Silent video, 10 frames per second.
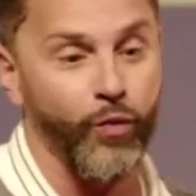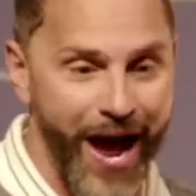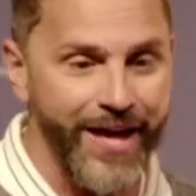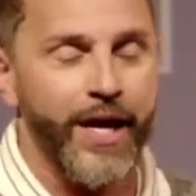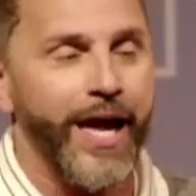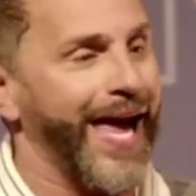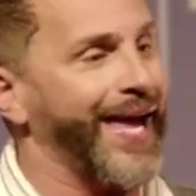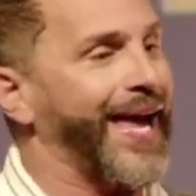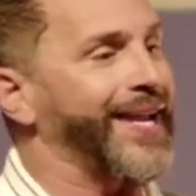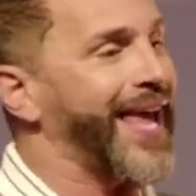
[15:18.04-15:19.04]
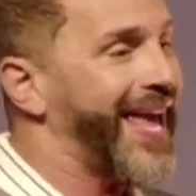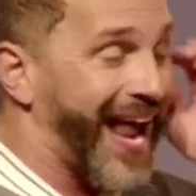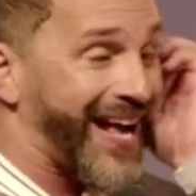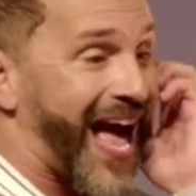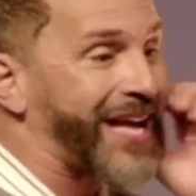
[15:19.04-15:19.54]
Right? And
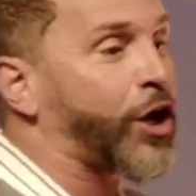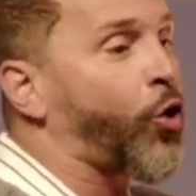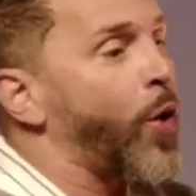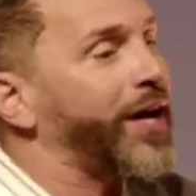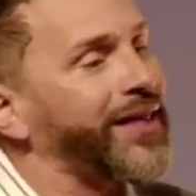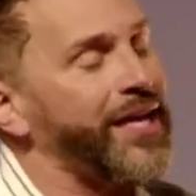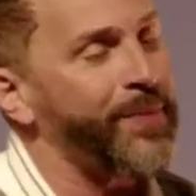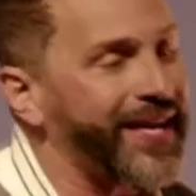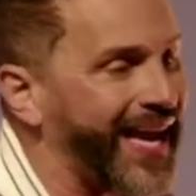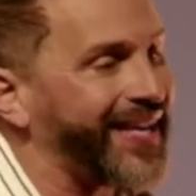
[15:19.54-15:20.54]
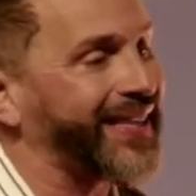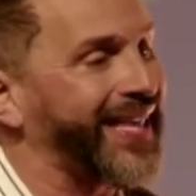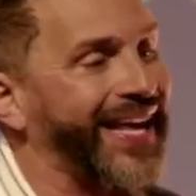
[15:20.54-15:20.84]
I quickly began to